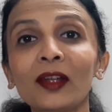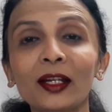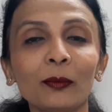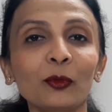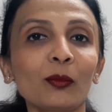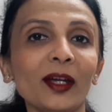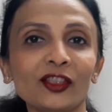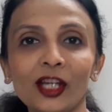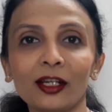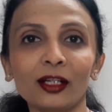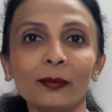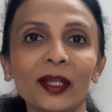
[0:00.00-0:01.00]
welcome to my
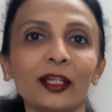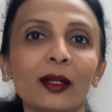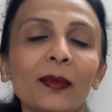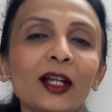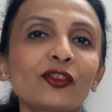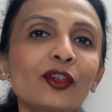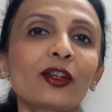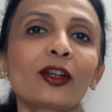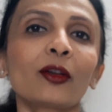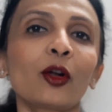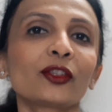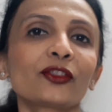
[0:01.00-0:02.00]
channel Meghna
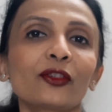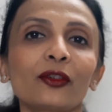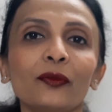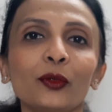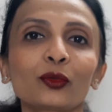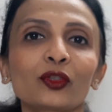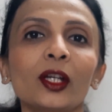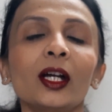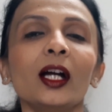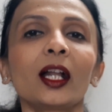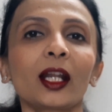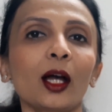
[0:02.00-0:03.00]
Manjrekar Hauls and Reviews.
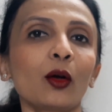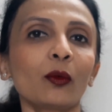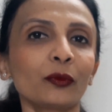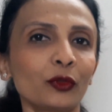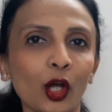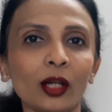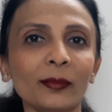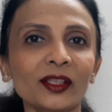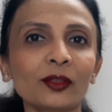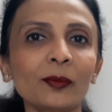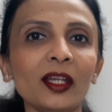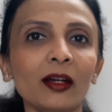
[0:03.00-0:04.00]
Now y'all
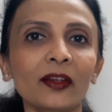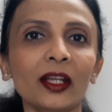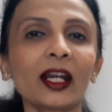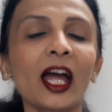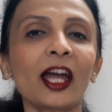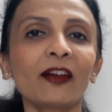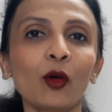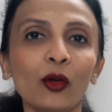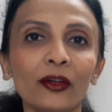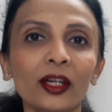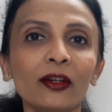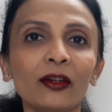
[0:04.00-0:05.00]
must be aware I have
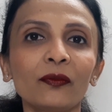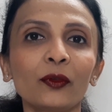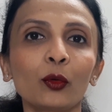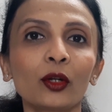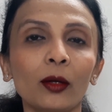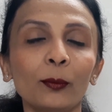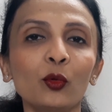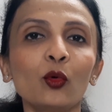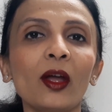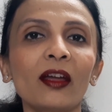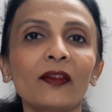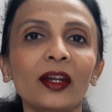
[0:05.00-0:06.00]
already reviewed Blue
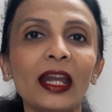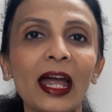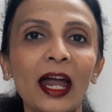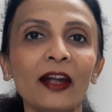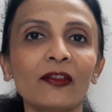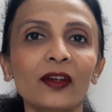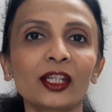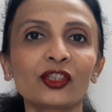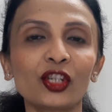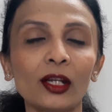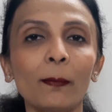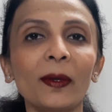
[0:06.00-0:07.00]
Heaven and
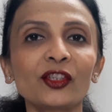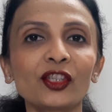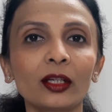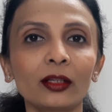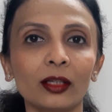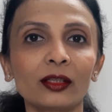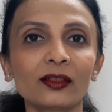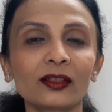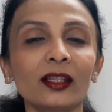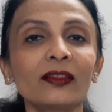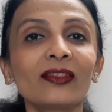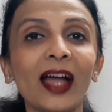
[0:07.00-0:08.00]
Range lip and cheek tints.
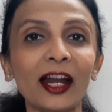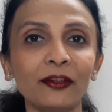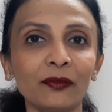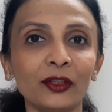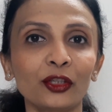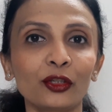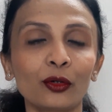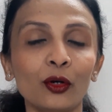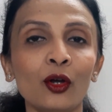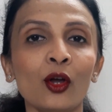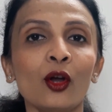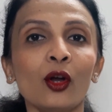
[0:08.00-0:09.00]
In that video,